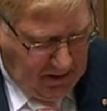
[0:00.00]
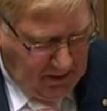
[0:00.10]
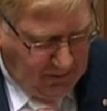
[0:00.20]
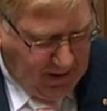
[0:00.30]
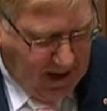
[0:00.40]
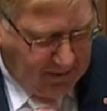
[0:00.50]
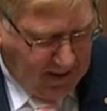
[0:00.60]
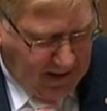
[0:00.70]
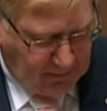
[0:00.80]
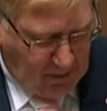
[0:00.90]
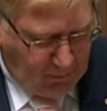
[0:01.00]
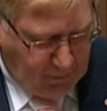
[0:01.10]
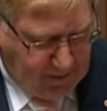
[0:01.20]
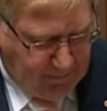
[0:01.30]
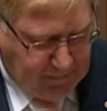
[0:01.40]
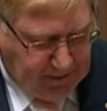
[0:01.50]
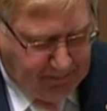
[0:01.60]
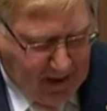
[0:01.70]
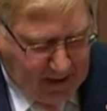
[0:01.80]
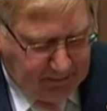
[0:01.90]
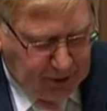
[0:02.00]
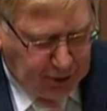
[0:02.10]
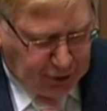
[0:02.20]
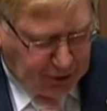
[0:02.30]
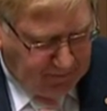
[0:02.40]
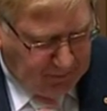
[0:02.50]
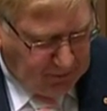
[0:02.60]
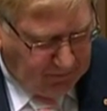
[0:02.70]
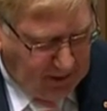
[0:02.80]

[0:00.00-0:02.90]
Without that, I would never have been part of the achievement of the